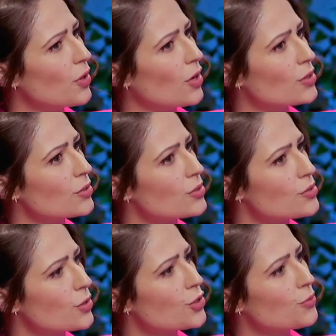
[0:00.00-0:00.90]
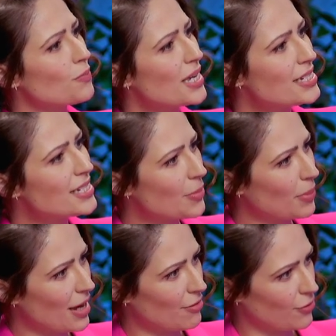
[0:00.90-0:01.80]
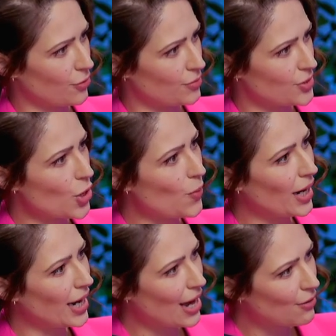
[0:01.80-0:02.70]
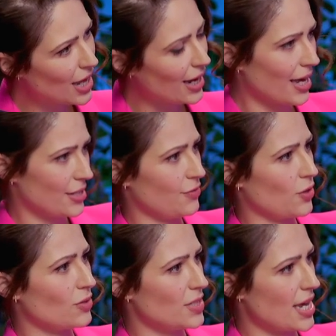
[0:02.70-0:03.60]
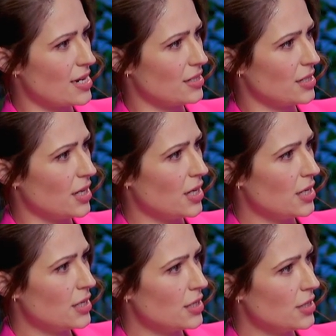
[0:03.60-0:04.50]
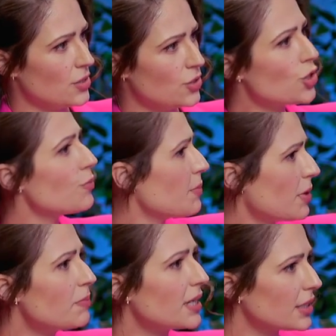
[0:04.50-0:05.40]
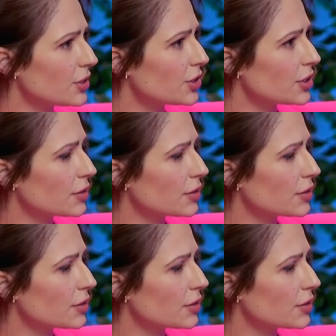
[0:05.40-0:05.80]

are social media platforms who allow that kind of content to be published?